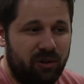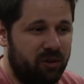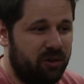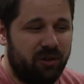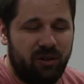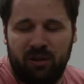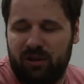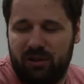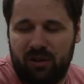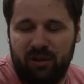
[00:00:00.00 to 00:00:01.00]
or
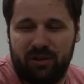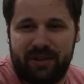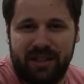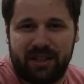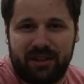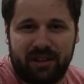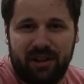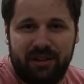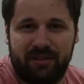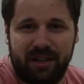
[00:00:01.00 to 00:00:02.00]
all of these other
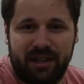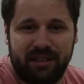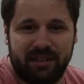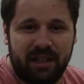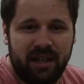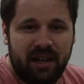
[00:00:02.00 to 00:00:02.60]
kind of things.